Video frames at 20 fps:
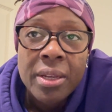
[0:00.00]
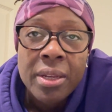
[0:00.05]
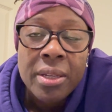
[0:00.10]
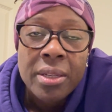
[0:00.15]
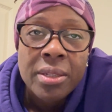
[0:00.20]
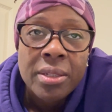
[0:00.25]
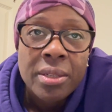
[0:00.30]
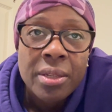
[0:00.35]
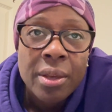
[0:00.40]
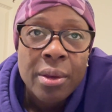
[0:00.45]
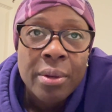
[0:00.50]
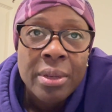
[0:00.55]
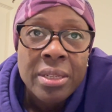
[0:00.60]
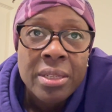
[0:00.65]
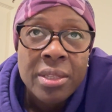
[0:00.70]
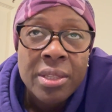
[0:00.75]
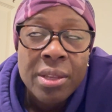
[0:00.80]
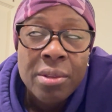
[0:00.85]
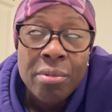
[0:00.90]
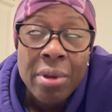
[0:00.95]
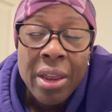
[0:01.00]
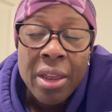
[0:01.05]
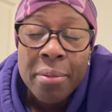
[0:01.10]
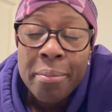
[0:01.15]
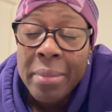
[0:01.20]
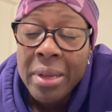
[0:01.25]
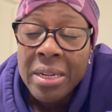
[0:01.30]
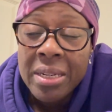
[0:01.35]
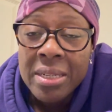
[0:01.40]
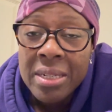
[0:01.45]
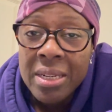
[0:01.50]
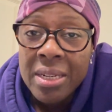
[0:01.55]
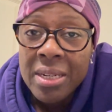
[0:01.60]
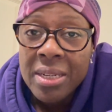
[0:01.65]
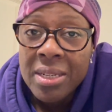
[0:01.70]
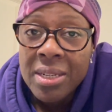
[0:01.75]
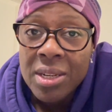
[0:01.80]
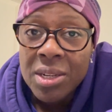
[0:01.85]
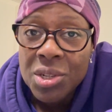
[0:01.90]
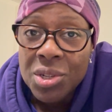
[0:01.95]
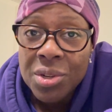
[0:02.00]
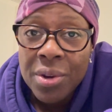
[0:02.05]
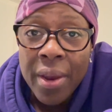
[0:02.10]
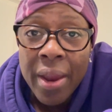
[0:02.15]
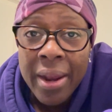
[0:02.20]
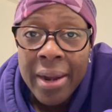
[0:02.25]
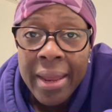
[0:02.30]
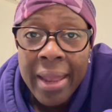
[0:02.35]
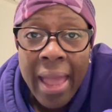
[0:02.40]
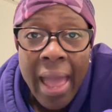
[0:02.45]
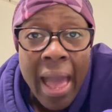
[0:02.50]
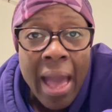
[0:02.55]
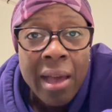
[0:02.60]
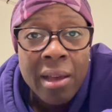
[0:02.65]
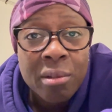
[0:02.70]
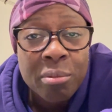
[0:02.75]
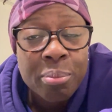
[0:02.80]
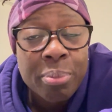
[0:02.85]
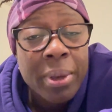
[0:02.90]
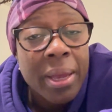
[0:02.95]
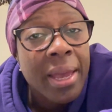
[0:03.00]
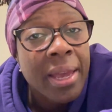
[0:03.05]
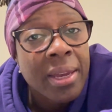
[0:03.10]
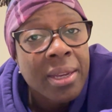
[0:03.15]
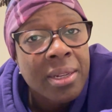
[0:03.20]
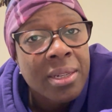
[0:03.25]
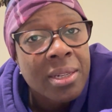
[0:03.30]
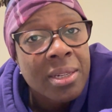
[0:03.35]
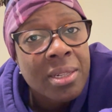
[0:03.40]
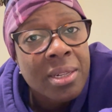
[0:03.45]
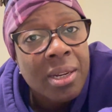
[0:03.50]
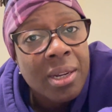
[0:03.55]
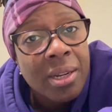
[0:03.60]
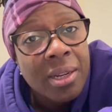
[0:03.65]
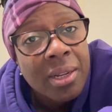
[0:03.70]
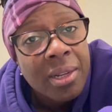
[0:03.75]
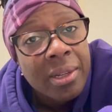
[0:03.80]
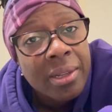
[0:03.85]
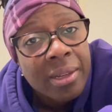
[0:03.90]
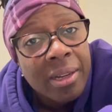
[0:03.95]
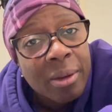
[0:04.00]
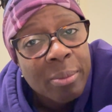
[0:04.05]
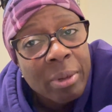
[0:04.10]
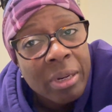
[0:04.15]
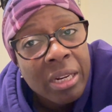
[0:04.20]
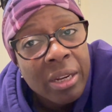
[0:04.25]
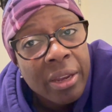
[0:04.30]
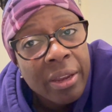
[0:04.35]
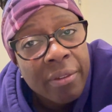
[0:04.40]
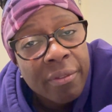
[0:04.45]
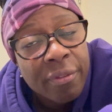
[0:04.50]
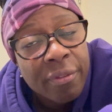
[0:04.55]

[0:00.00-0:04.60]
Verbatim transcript: So it's the recommended training app and I've been looking